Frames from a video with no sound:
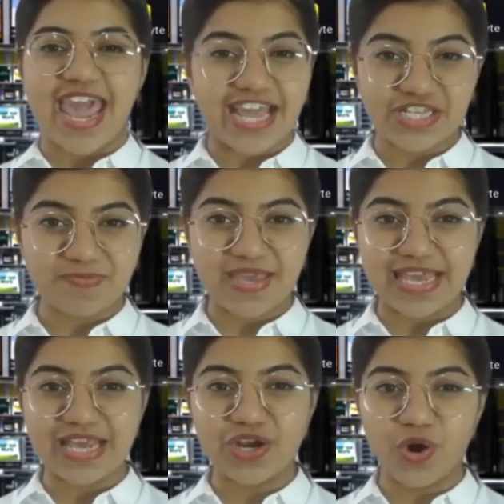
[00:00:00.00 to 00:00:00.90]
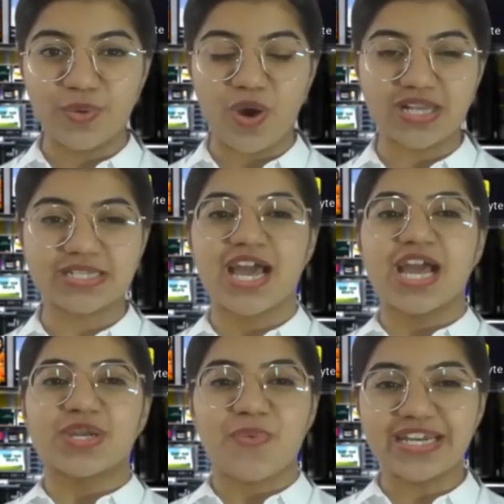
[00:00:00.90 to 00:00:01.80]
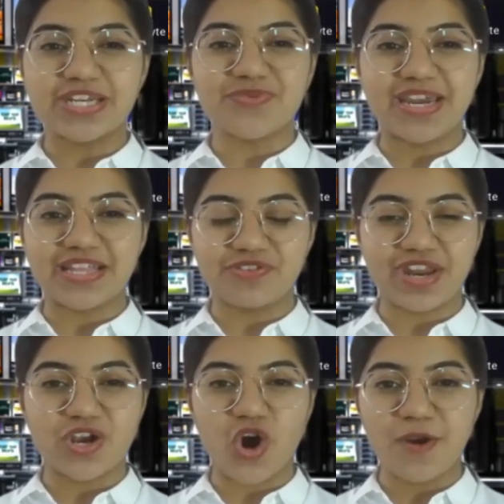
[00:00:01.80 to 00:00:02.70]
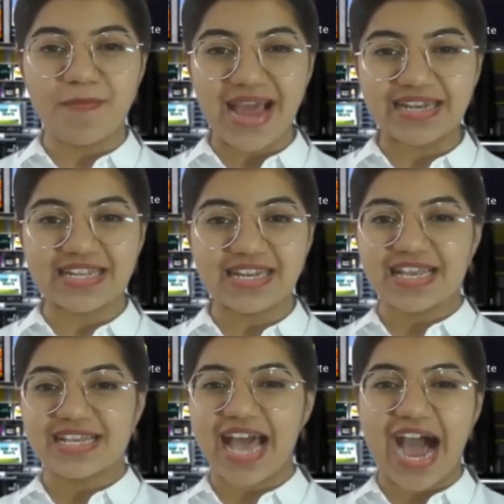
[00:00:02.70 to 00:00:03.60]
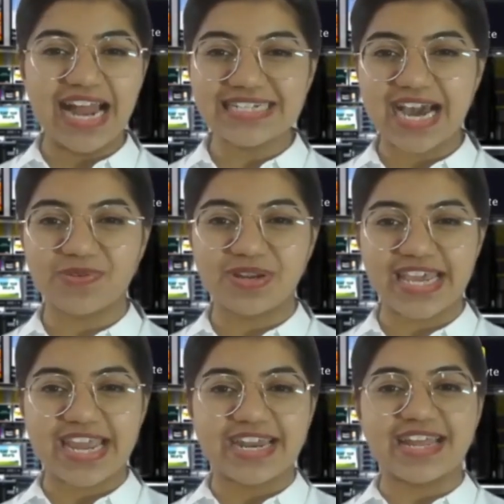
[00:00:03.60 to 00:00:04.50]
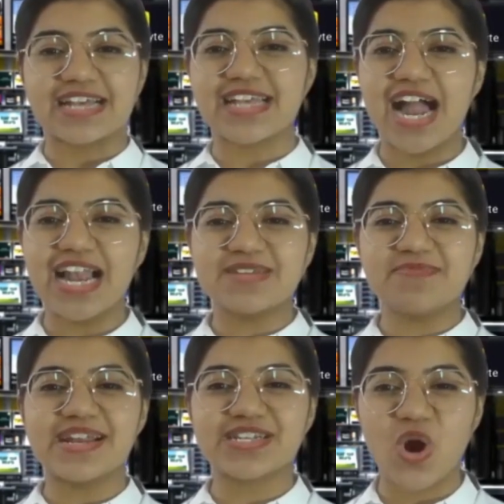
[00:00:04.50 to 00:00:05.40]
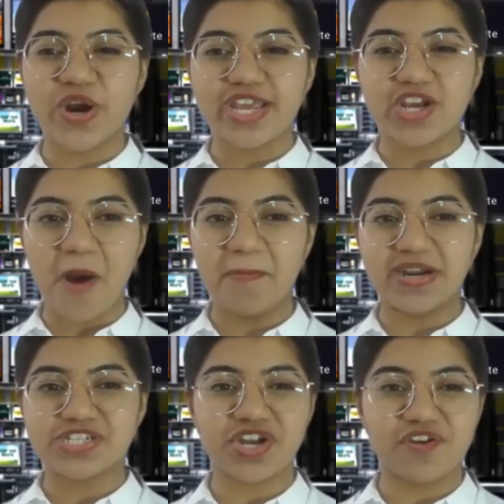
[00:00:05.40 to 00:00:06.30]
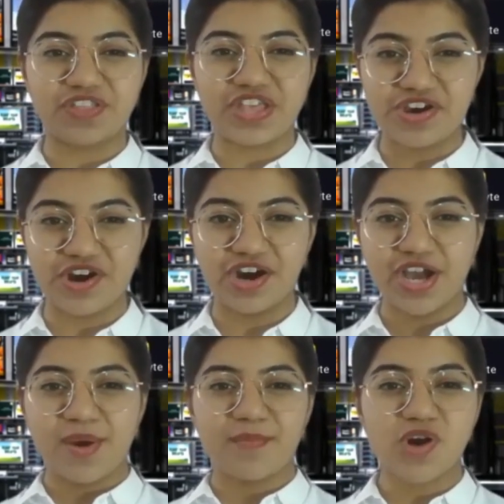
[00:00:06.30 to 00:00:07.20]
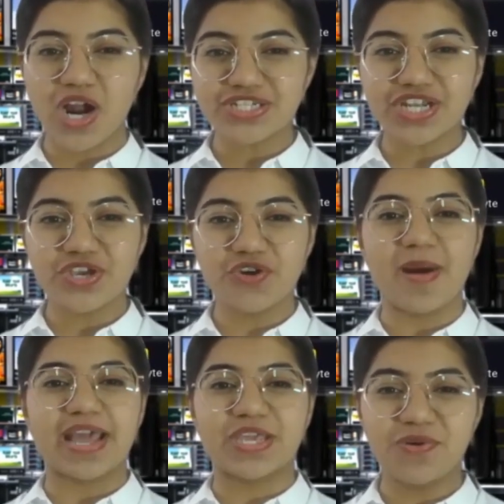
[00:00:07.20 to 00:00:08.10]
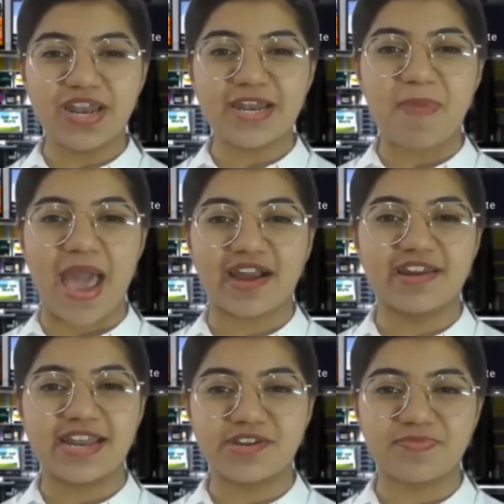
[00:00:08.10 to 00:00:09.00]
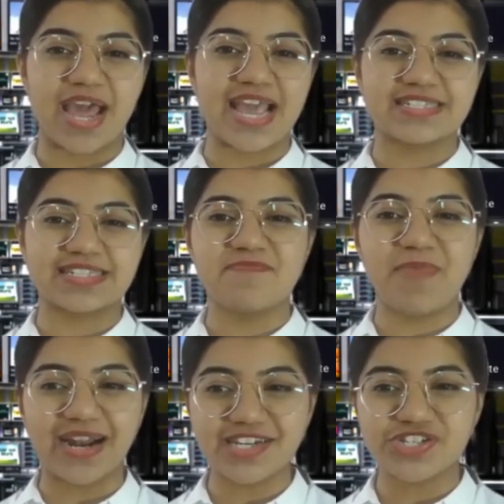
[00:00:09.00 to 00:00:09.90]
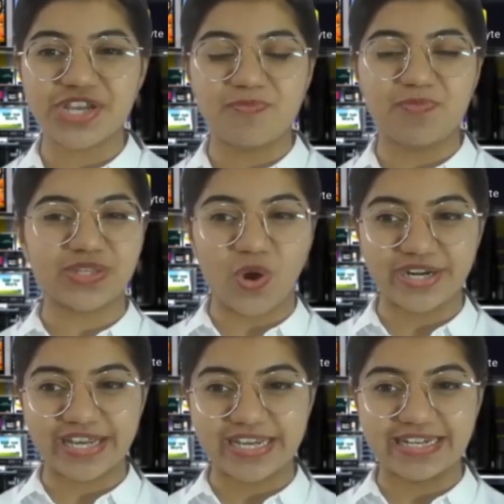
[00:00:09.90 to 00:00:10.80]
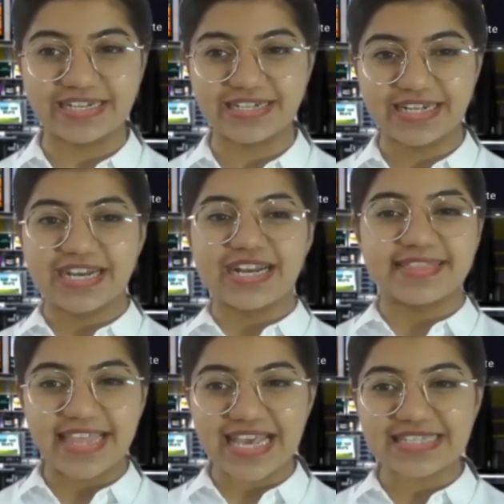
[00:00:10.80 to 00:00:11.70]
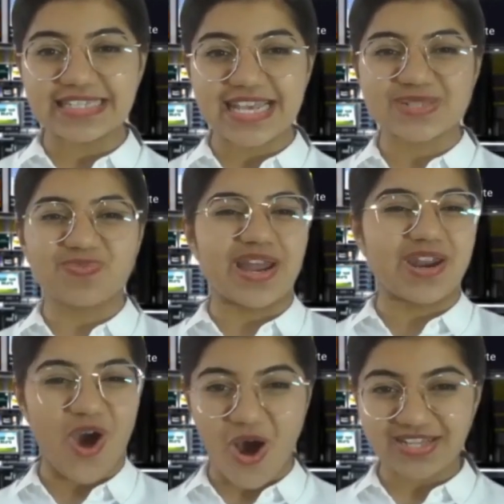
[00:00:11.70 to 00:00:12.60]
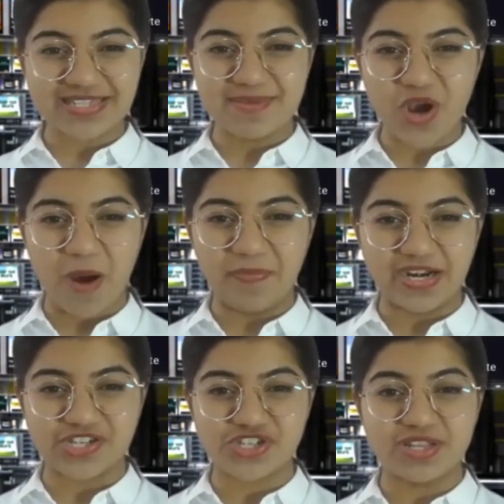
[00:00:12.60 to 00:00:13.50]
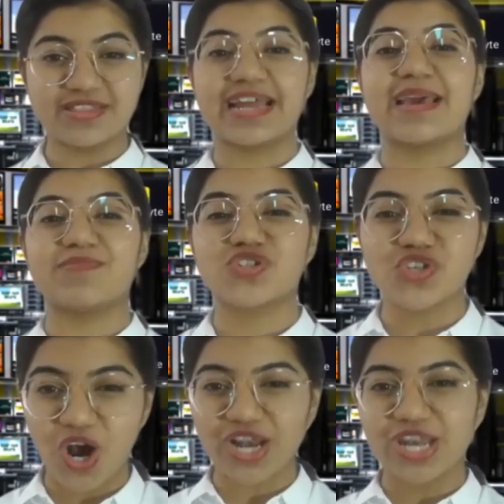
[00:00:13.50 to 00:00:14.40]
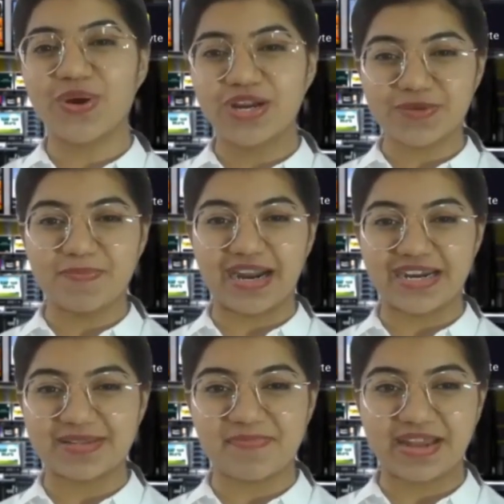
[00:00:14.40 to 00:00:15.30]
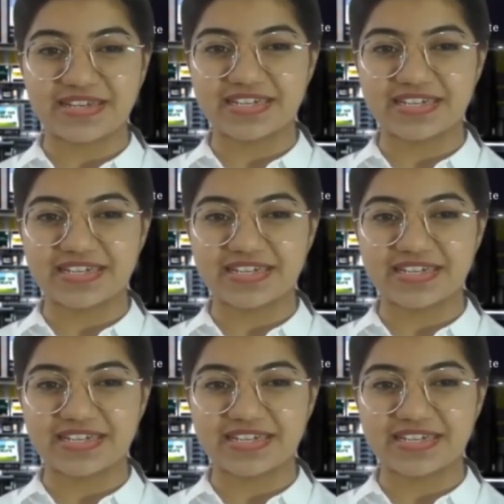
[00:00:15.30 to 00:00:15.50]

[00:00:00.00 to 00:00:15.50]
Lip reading: HPE CodeWars 2023 Code Battle is undoubtedly India's ultimate coding competition of the year, brought to you by Hewlett Packard Enterprise in partnership with Codingal. This is one awesome competition that I'm surely going to participate